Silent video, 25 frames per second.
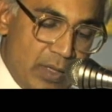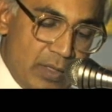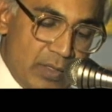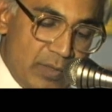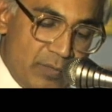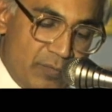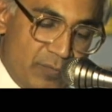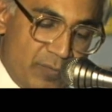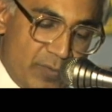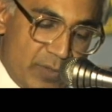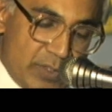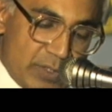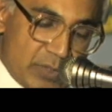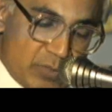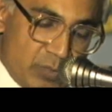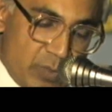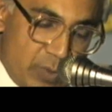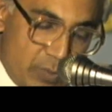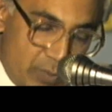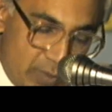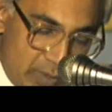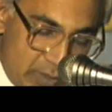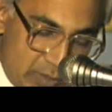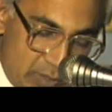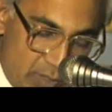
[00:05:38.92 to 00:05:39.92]
And the first
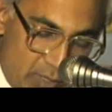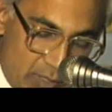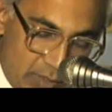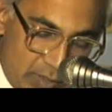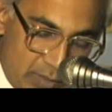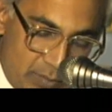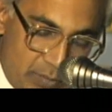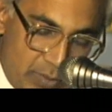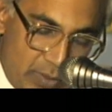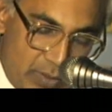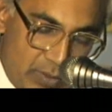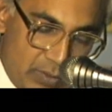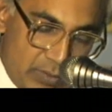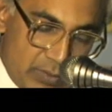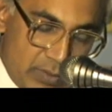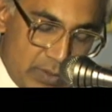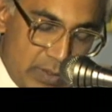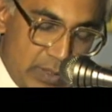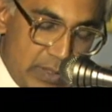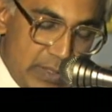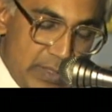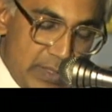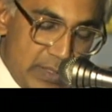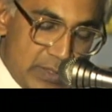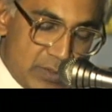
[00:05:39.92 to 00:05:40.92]
we will talk
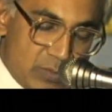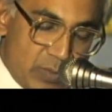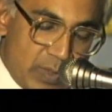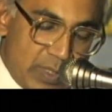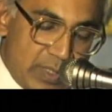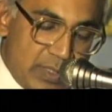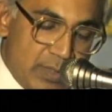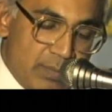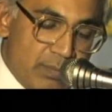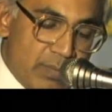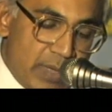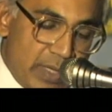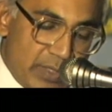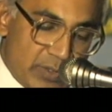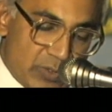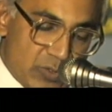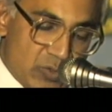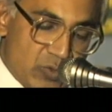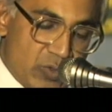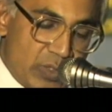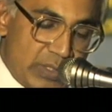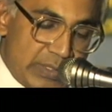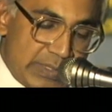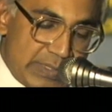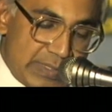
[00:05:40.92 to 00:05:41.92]
about deals with the
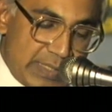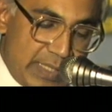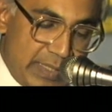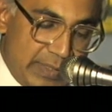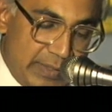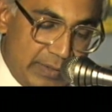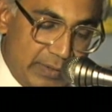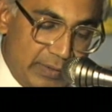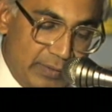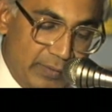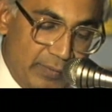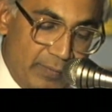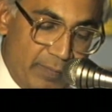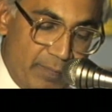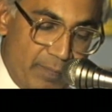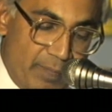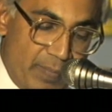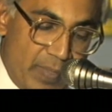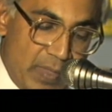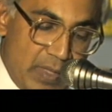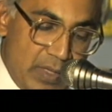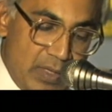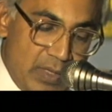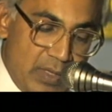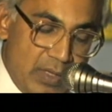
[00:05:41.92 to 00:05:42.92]
menstrual cycle.
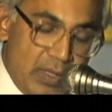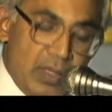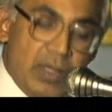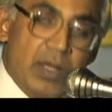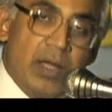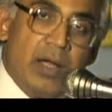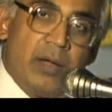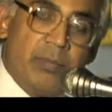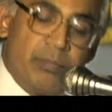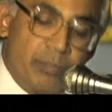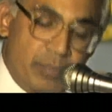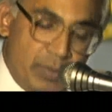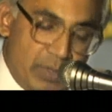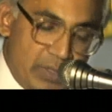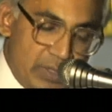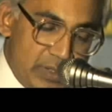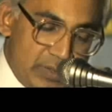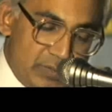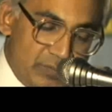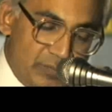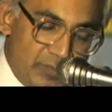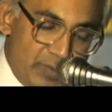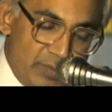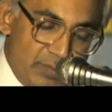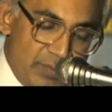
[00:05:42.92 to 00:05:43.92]

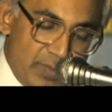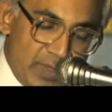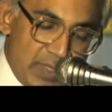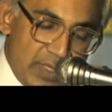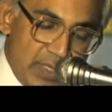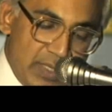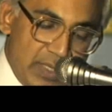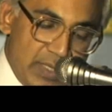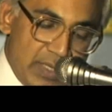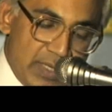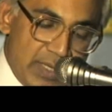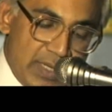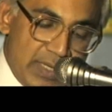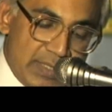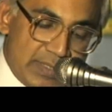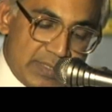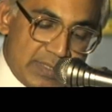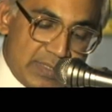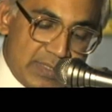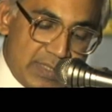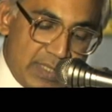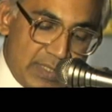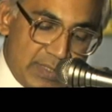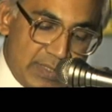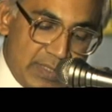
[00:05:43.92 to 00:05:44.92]
Apart from the
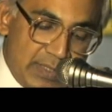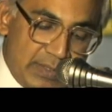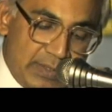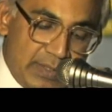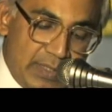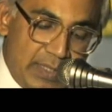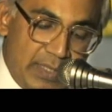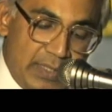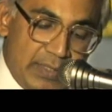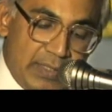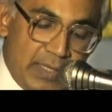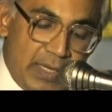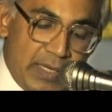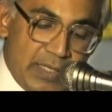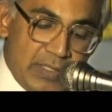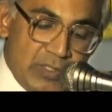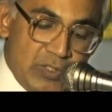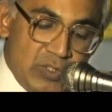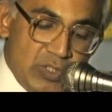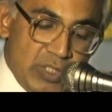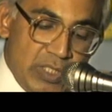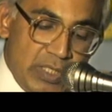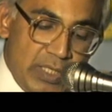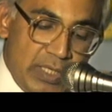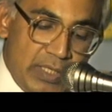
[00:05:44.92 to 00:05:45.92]
aesthetic and
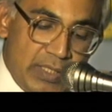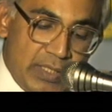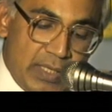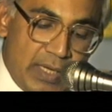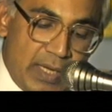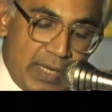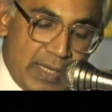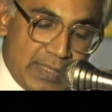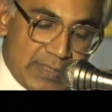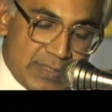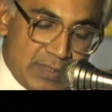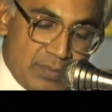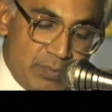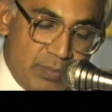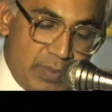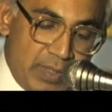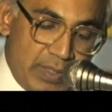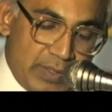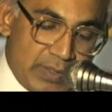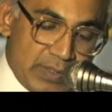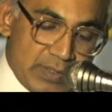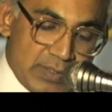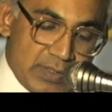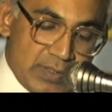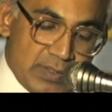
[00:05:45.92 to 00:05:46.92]
hygienic
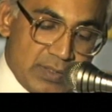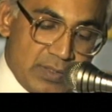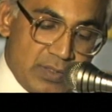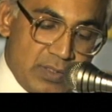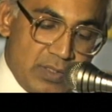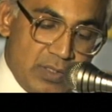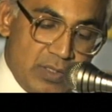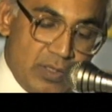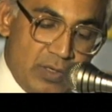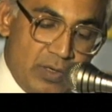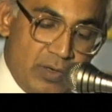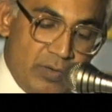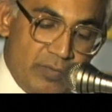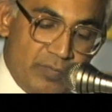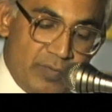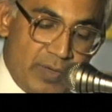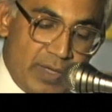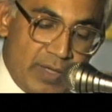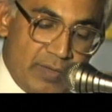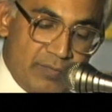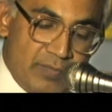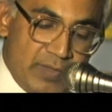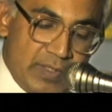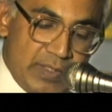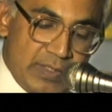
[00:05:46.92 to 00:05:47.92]
aspects of
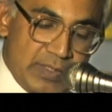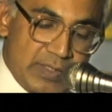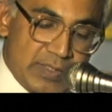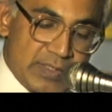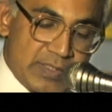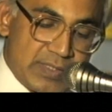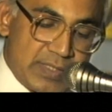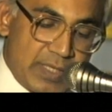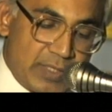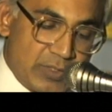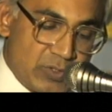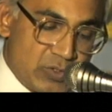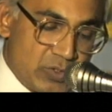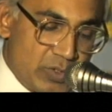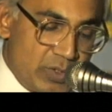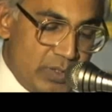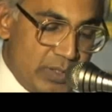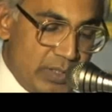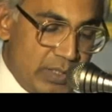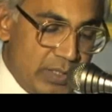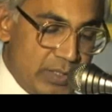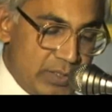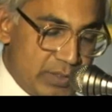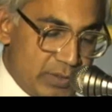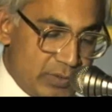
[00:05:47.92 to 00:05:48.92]
having
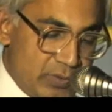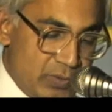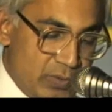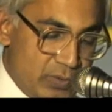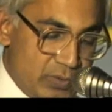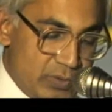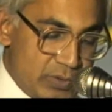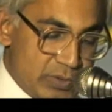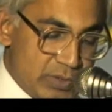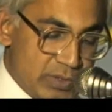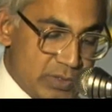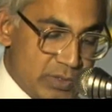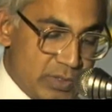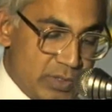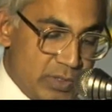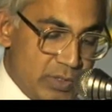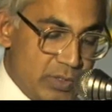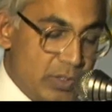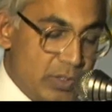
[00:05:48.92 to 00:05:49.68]
sexual intercourse